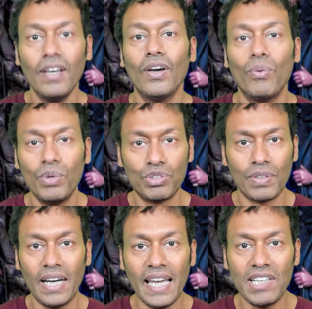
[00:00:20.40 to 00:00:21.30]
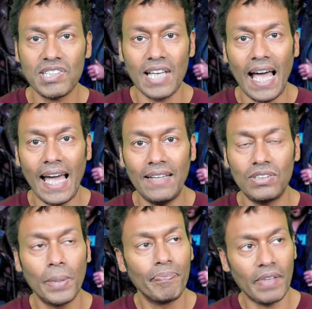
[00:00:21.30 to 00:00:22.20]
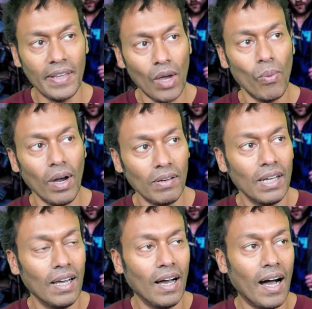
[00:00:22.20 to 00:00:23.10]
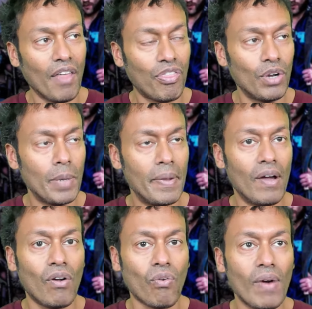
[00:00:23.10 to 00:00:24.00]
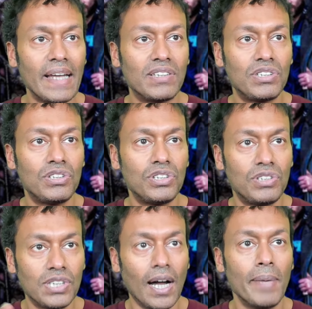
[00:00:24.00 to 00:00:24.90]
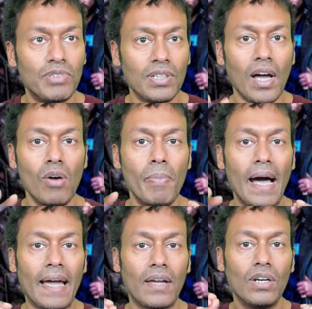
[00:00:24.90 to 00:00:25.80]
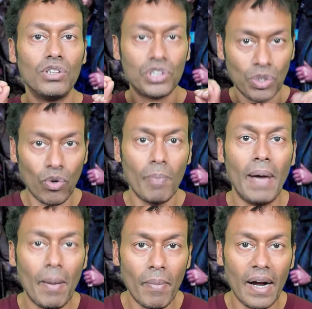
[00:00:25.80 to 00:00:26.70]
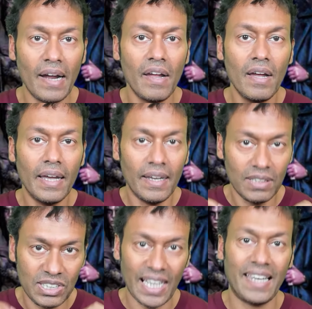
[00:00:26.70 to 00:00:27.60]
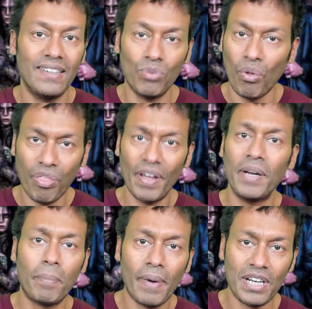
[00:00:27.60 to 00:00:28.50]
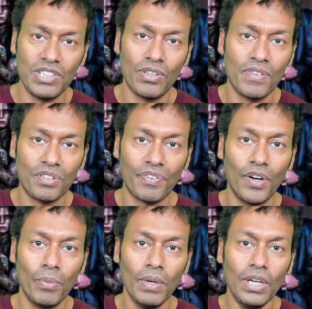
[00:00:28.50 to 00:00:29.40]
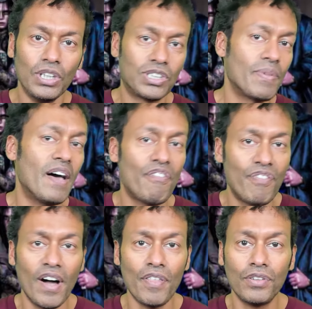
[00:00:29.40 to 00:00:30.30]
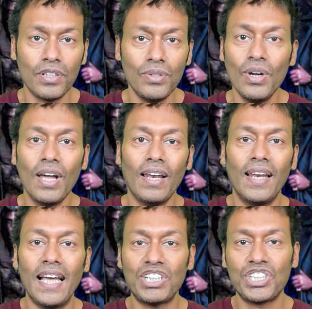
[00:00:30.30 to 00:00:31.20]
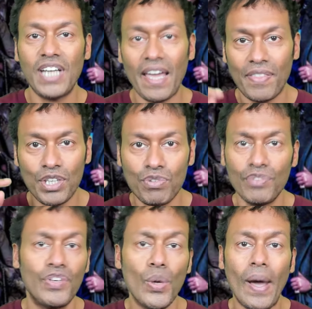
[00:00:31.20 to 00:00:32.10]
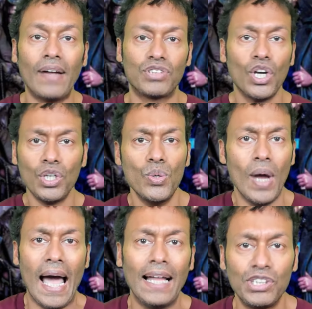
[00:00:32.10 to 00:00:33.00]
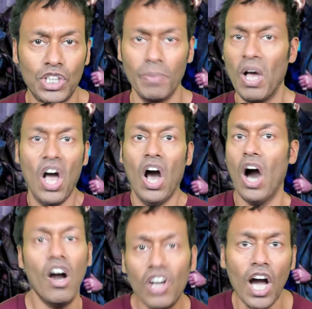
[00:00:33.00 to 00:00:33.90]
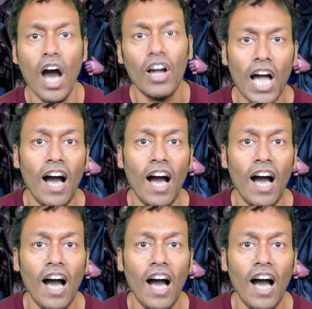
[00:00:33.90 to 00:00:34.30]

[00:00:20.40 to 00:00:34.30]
was released. And you know what? I thought it'd be a great time to go back, talk about my second or third impressions of this film. So without further ado, let's check this review out, you handsome hunker.